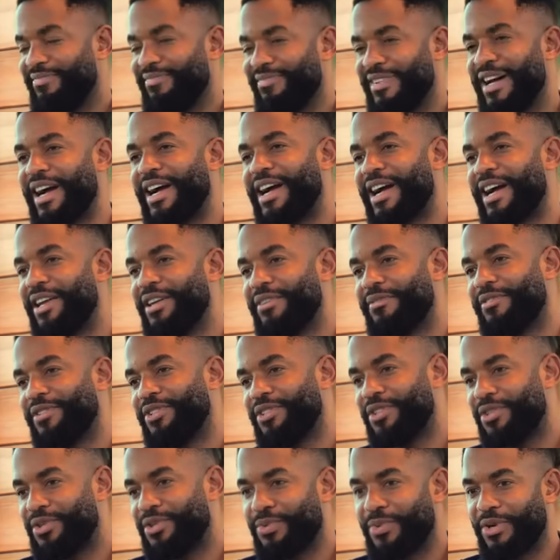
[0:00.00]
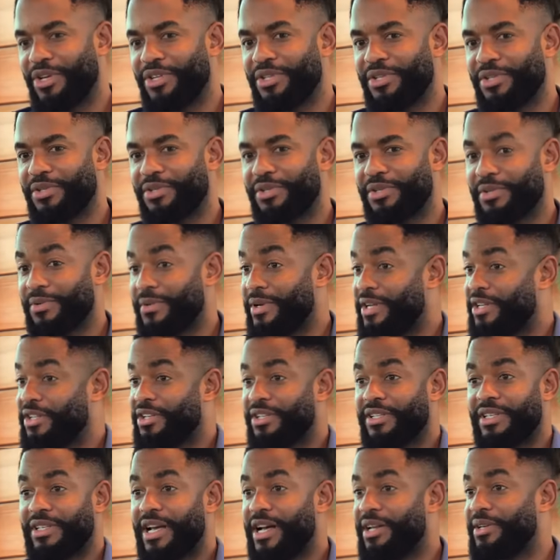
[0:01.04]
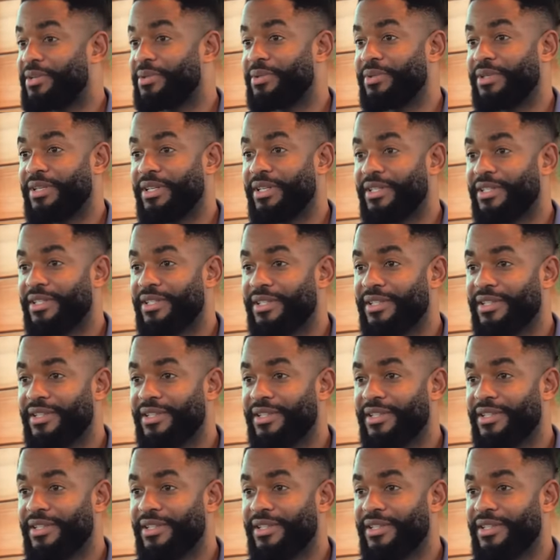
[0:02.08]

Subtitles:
that kind of a situation, so I just handled it.